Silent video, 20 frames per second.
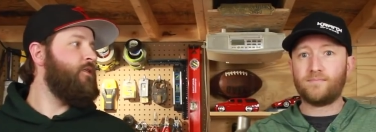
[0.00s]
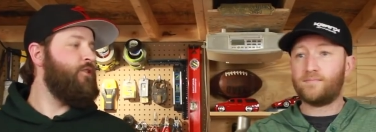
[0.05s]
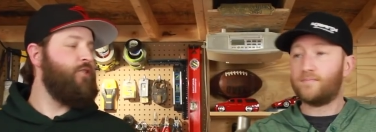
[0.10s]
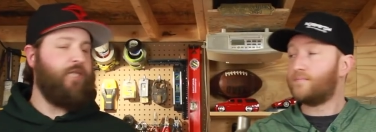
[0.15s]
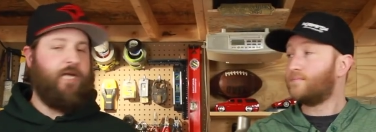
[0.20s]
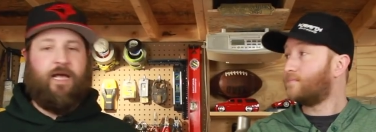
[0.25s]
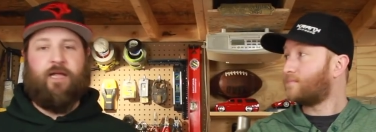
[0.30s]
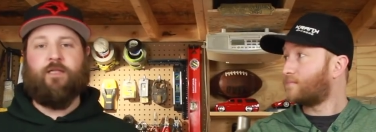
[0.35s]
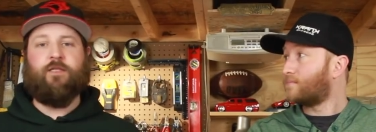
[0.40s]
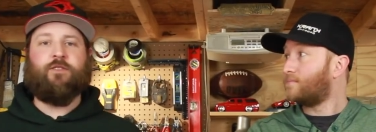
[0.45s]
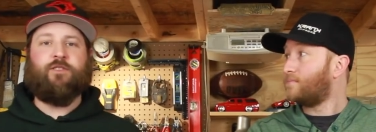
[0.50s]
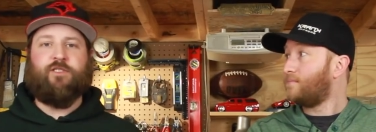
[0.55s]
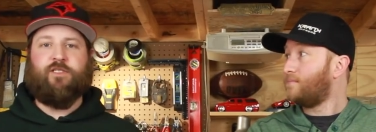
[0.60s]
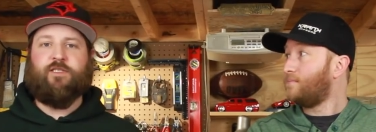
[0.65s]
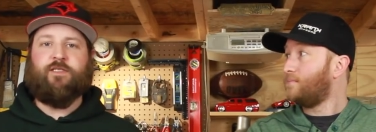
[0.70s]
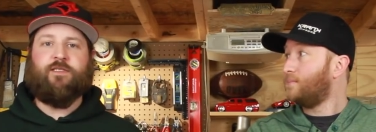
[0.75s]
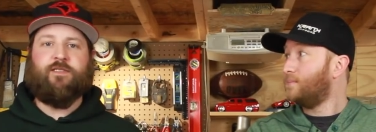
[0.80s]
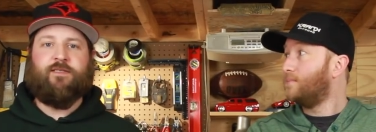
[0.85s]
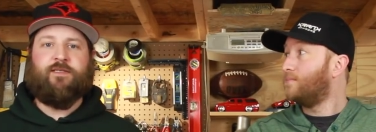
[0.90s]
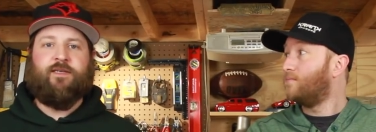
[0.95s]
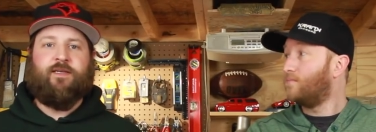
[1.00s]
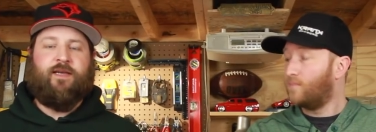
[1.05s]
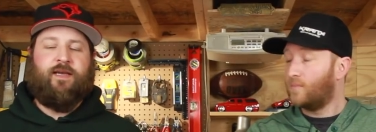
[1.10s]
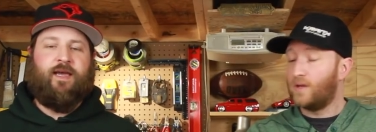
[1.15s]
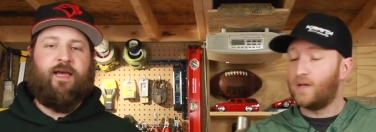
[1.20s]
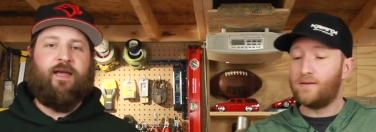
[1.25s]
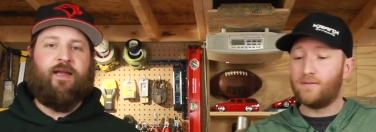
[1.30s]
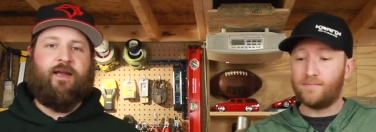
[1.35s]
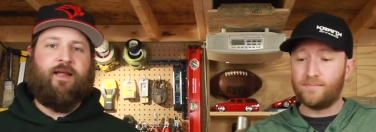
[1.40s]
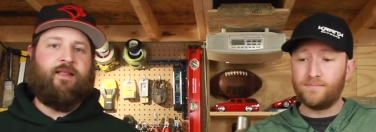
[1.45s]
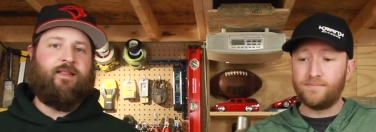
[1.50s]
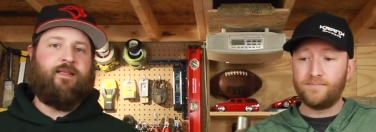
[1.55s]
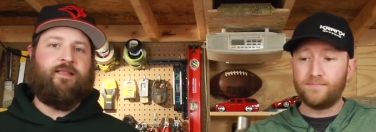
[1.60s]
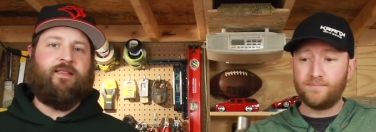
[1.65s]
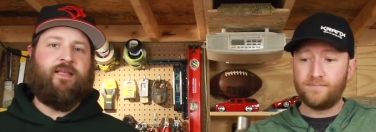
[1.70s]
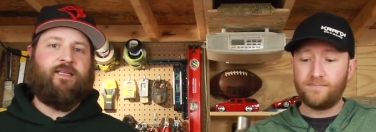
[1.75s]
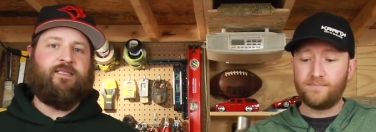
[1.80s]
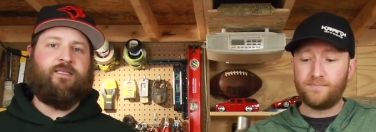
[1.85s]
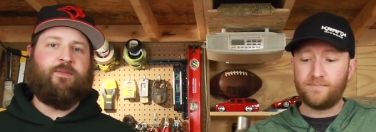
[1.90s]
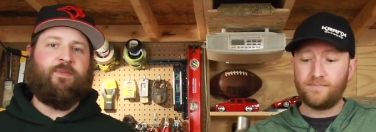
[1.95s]
Speaker 1: challenges. And I think
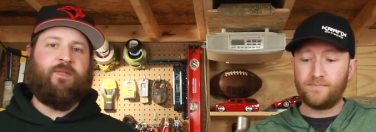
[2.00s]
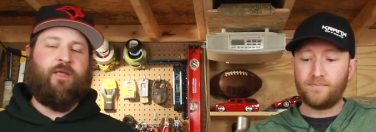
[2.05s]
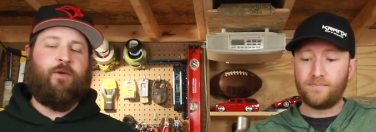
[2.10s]
that's something